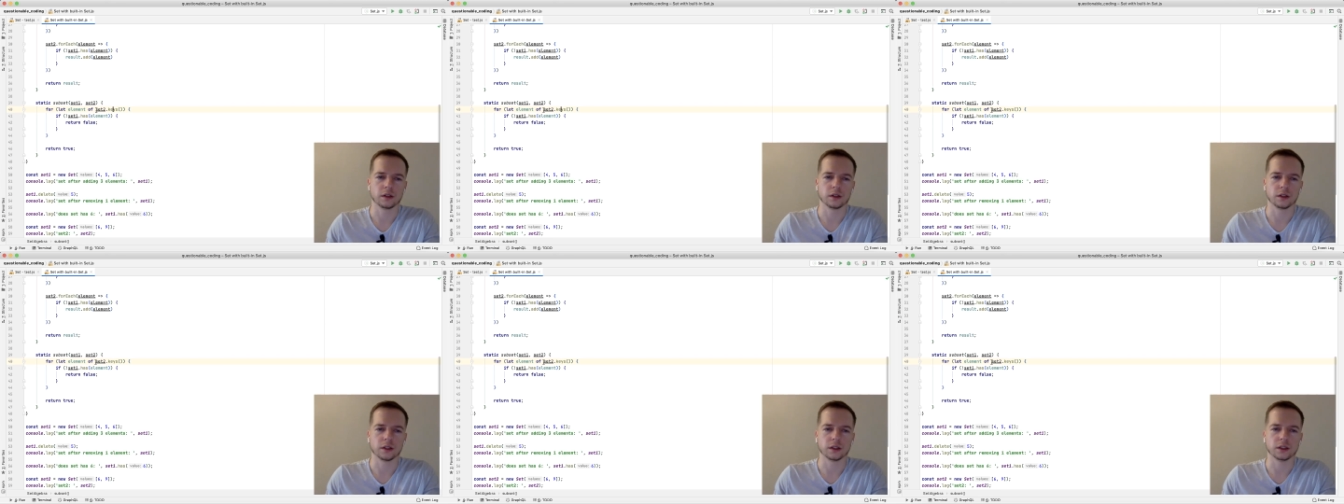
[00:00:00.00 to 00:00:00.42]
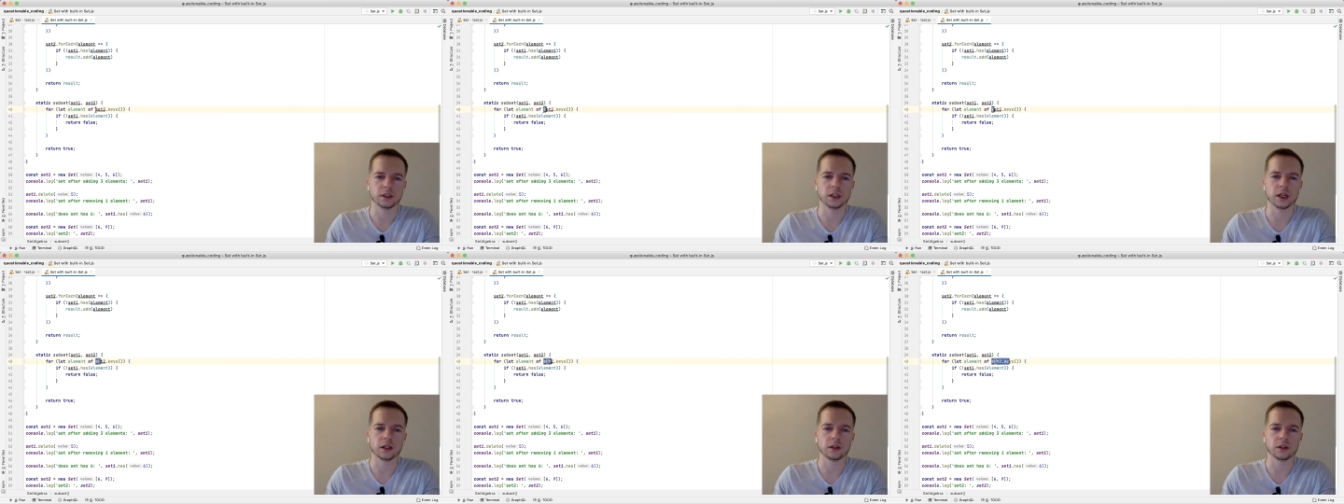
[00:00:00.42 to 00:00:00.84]
it's
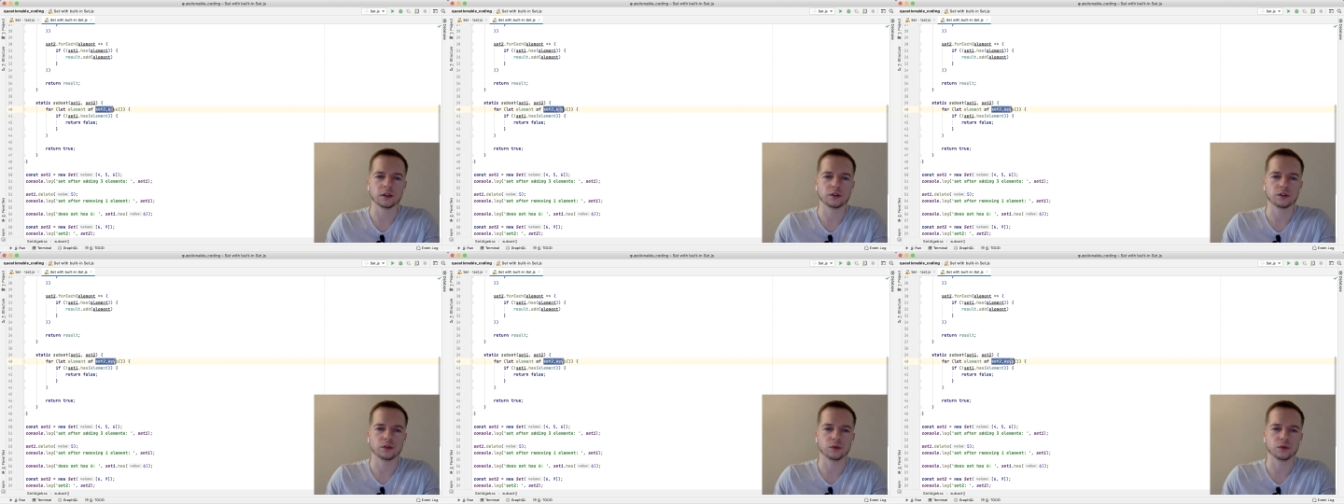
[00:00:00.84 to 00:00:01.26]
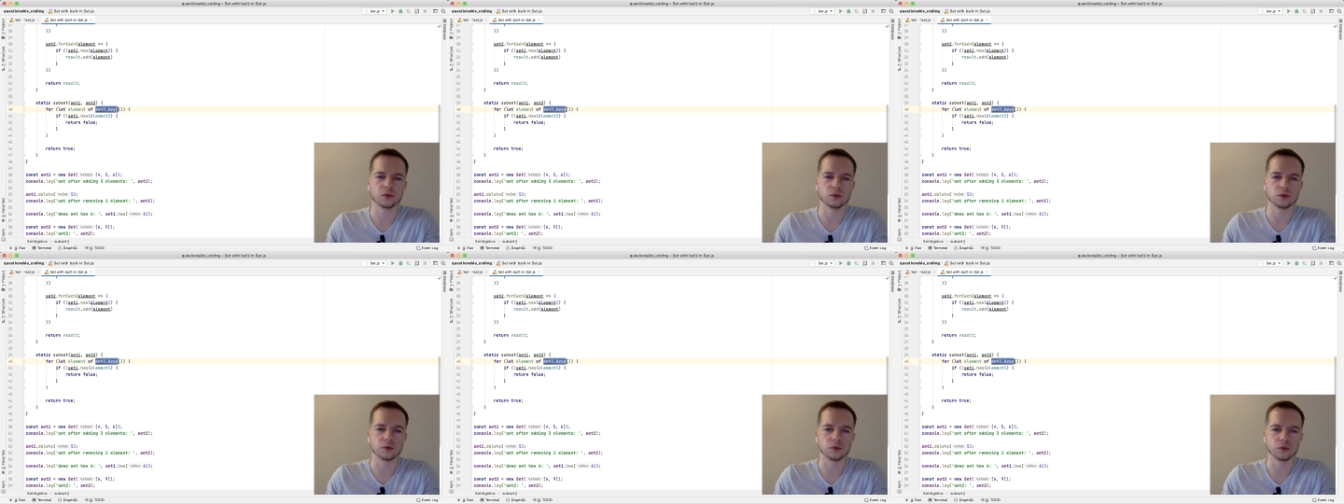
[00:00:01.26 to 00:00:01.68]
done
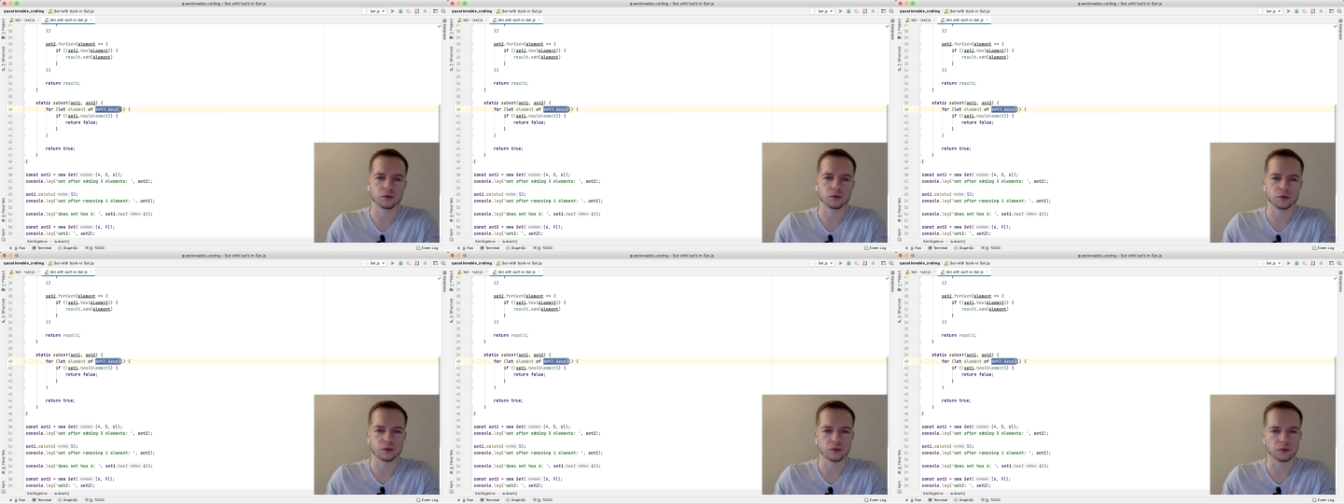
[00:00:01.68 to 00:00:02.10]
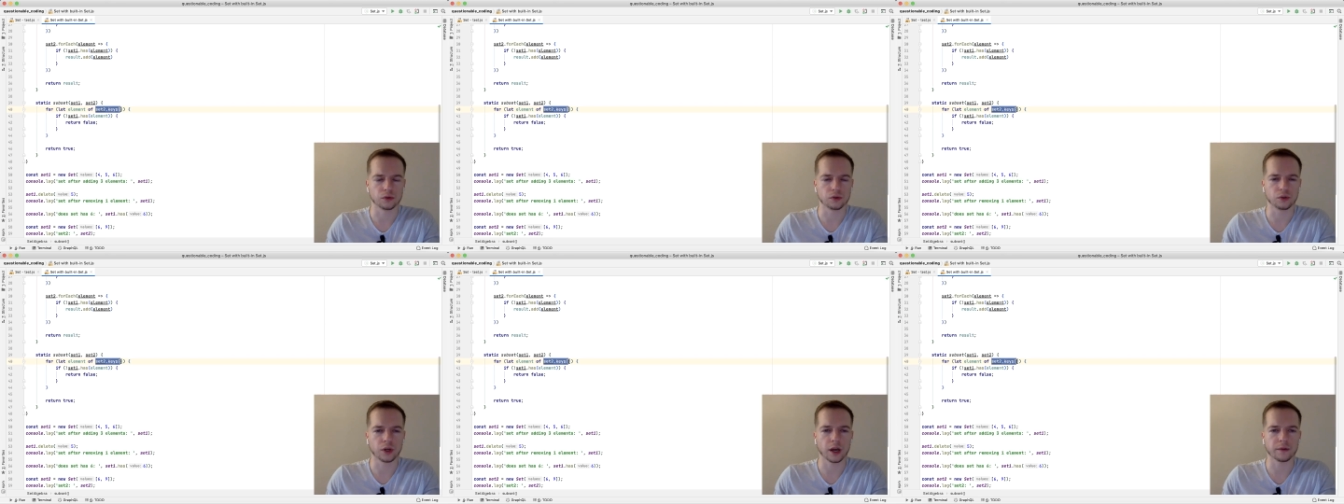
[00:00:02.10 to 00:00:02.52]
to
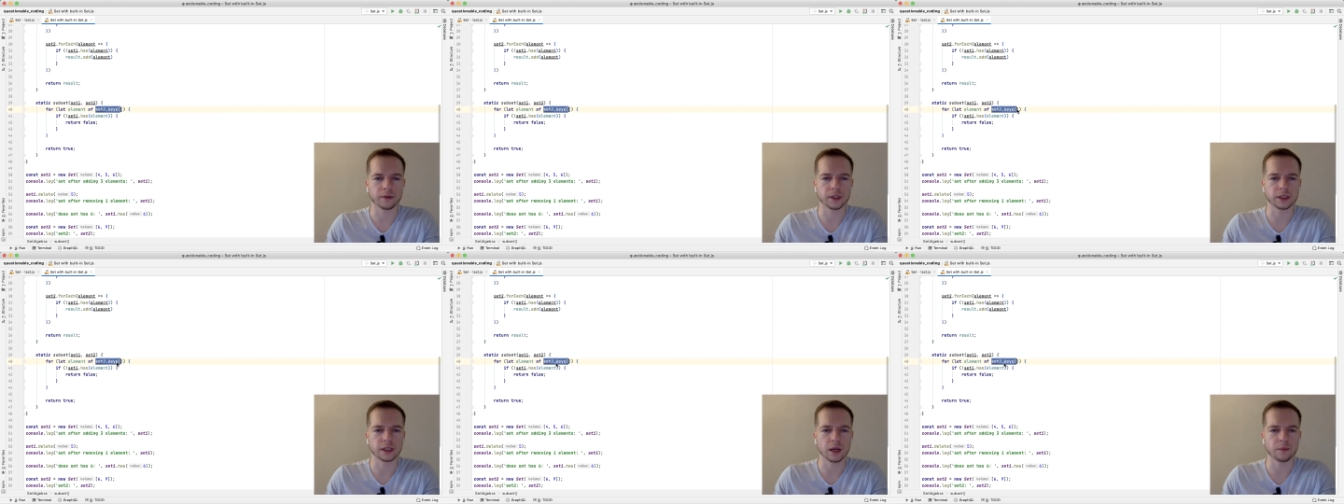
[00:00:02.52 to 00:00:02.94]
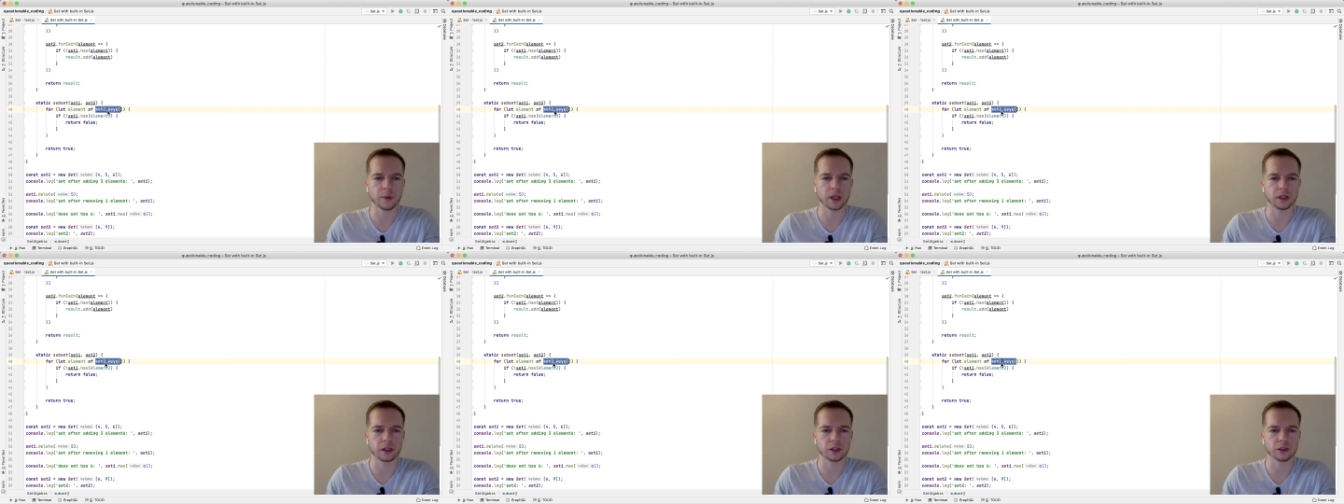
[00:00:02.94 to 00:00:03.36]
have the same
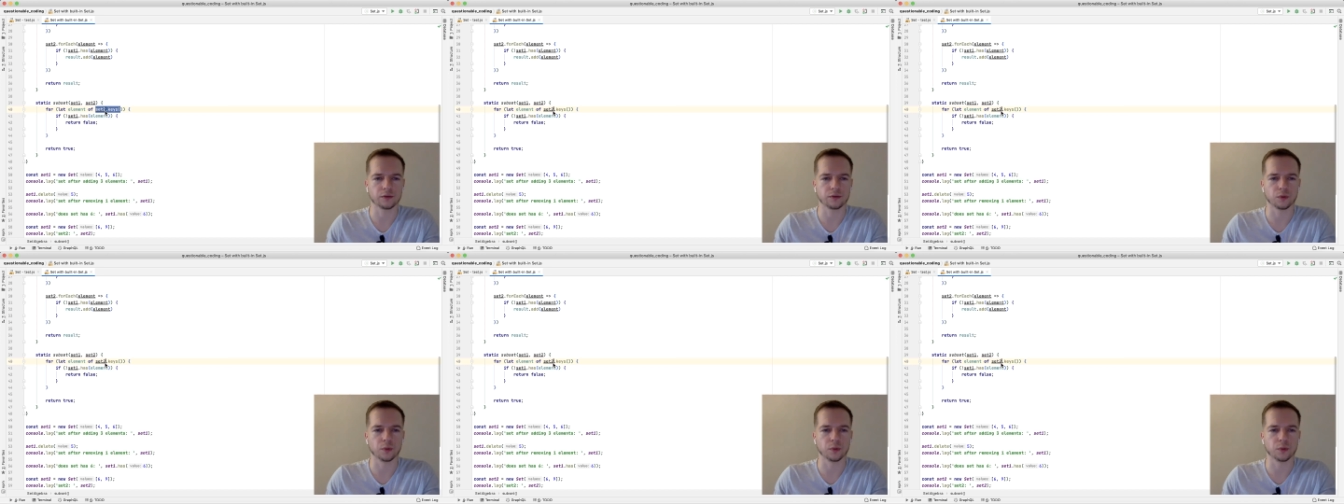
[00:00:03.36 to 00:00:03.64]
methods for